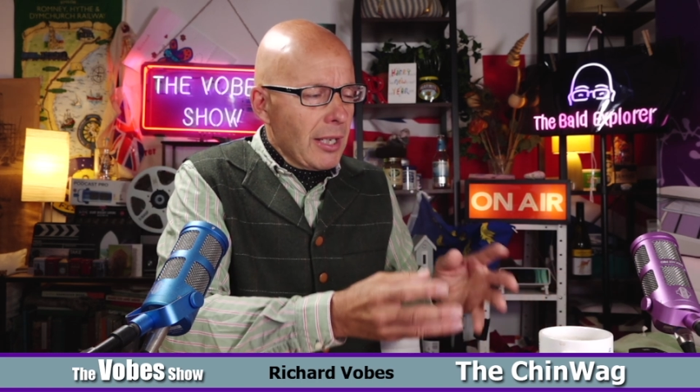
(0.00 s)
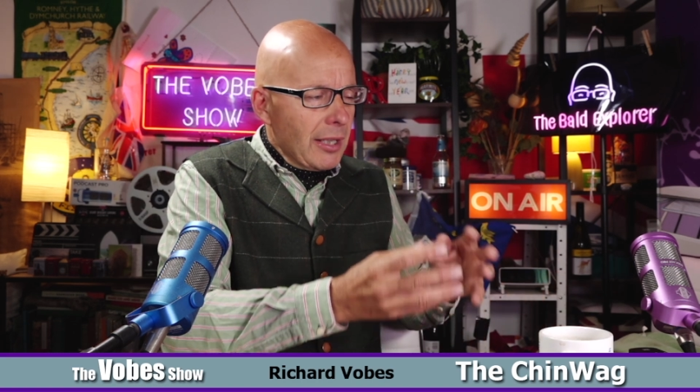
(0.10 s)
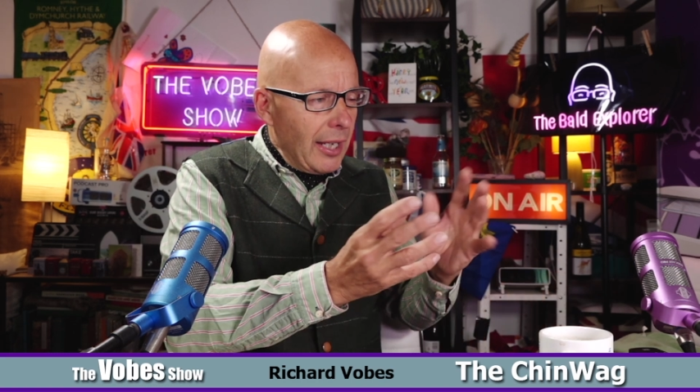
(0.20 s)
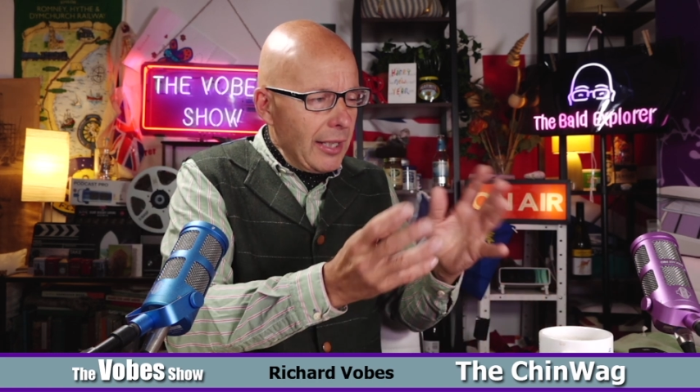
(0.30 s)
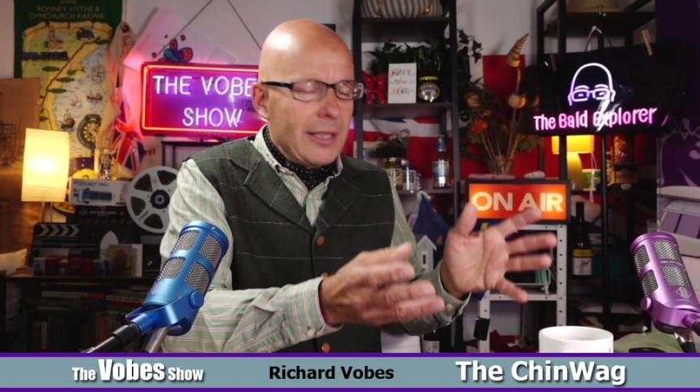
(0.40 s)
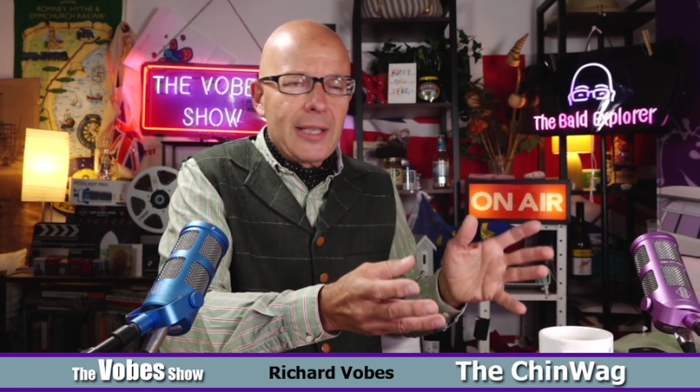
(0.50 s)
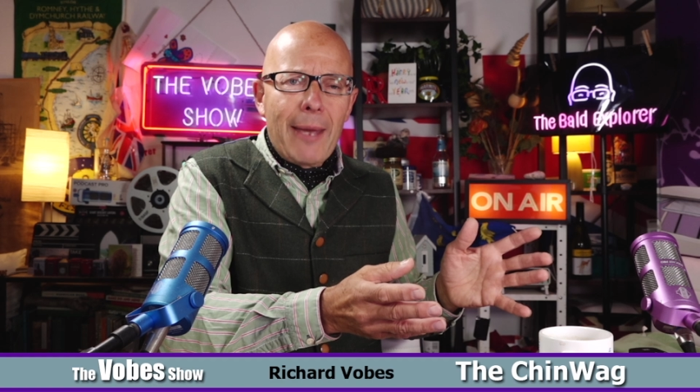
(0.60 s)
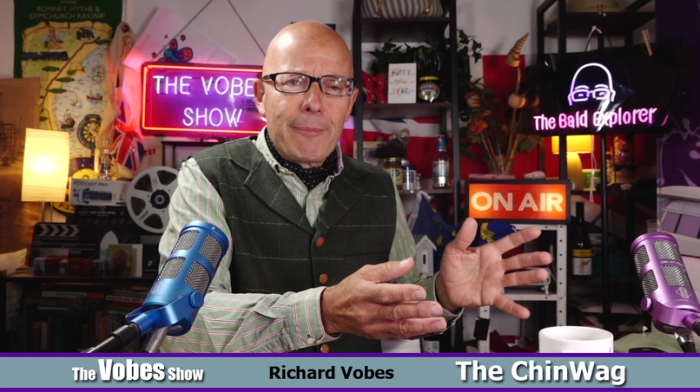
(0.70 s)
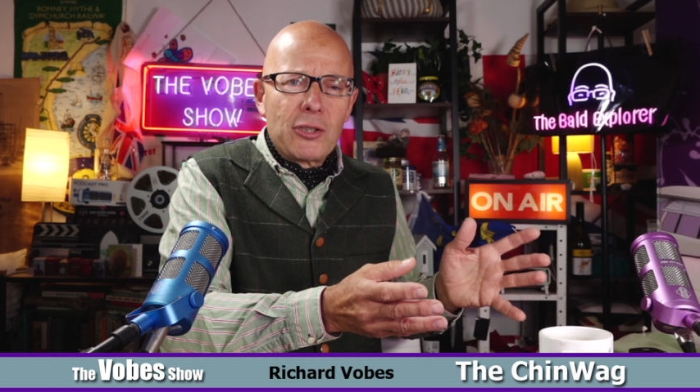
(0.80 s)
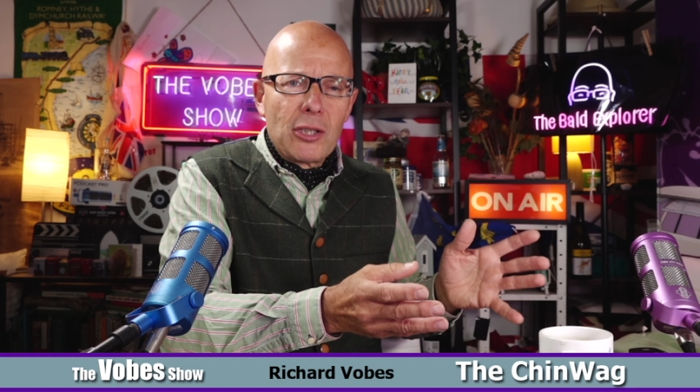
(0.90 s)
get it
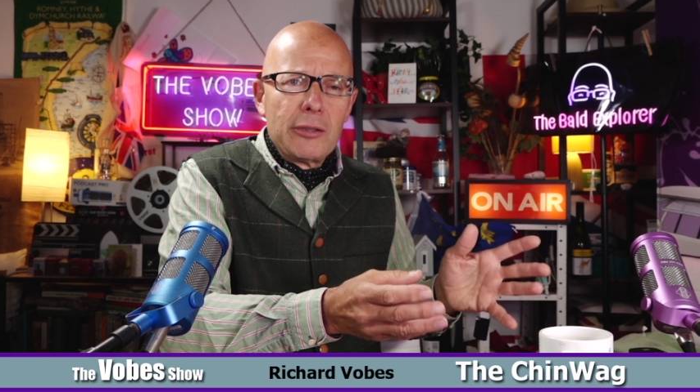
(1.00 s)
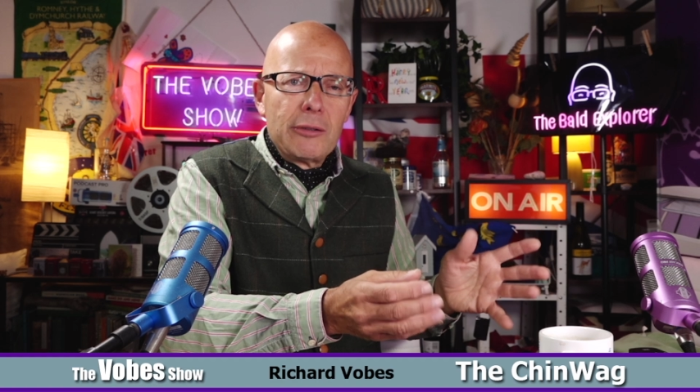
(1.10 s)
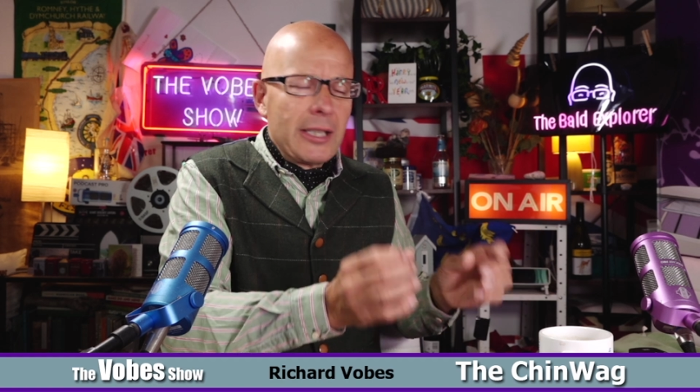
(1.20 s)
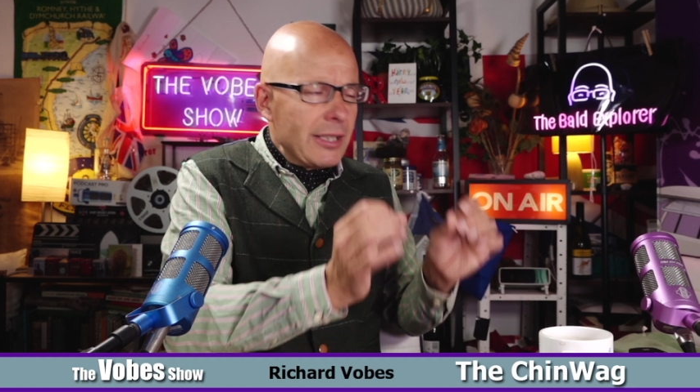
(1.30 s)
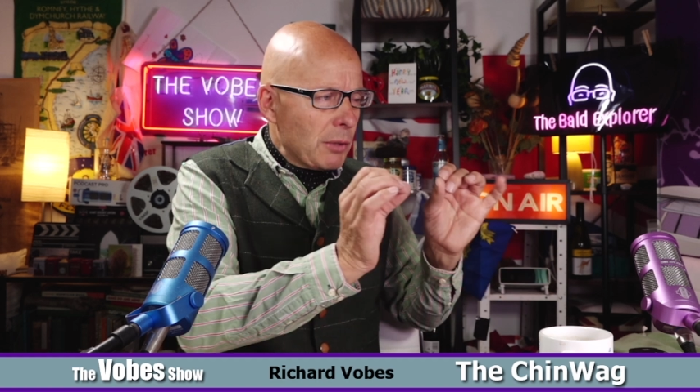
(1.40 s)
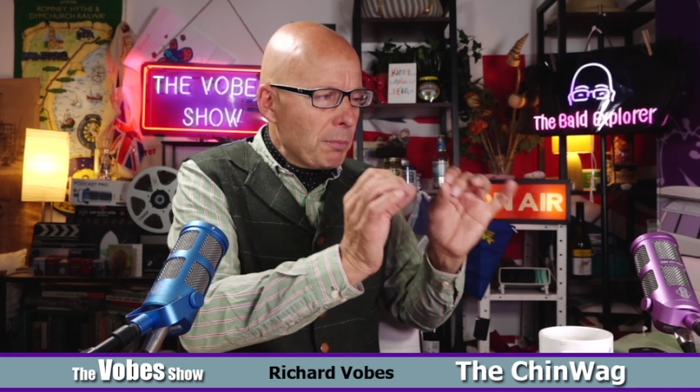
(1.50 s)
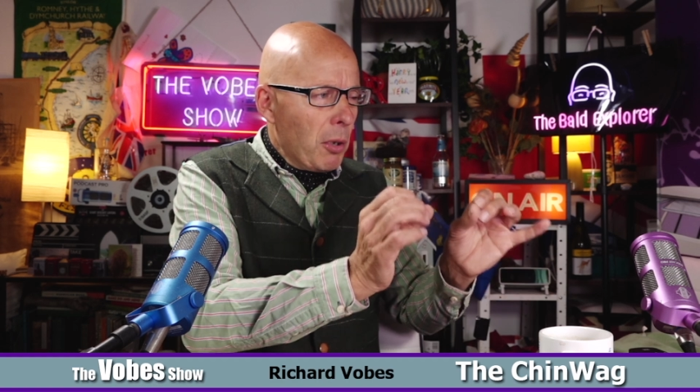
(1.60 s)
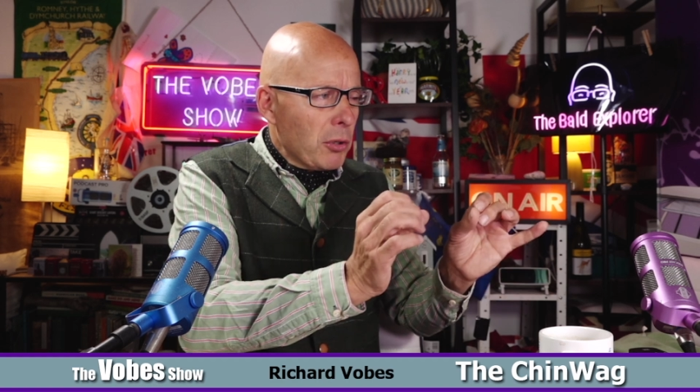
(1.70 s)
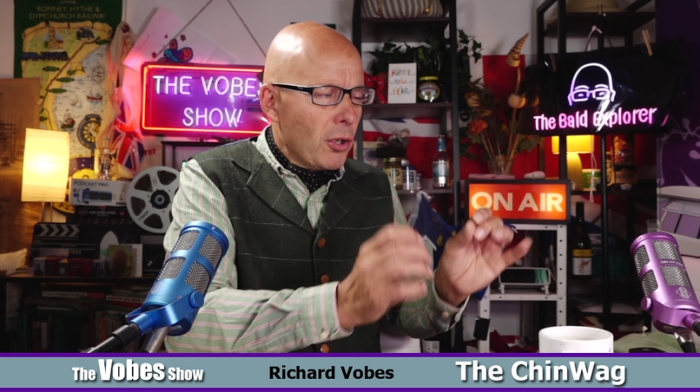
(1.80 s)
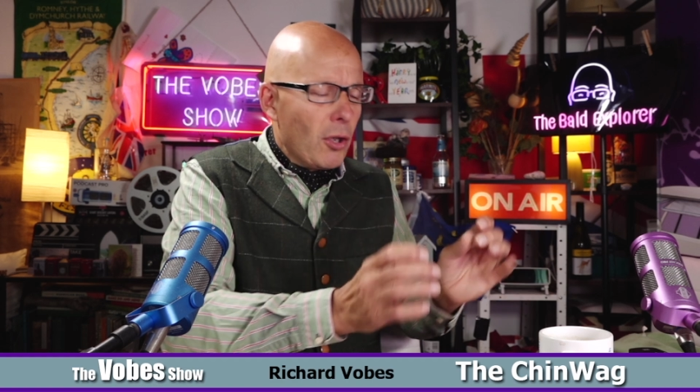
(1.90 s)
absolutely
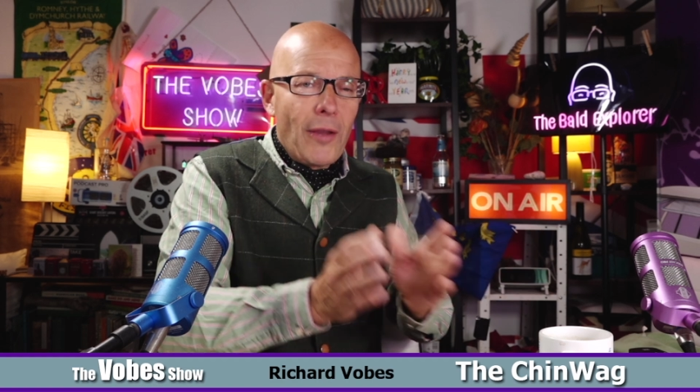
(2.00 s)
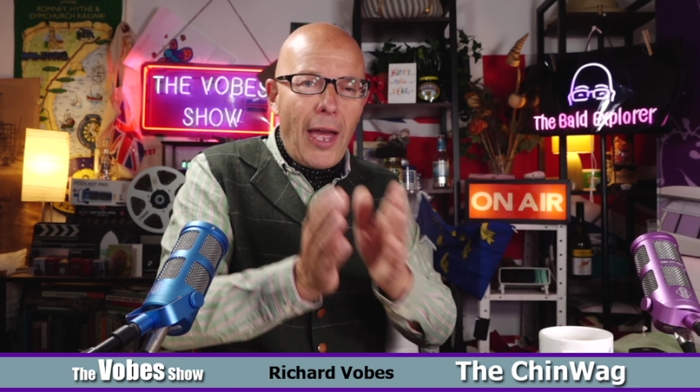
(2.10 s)
spot on,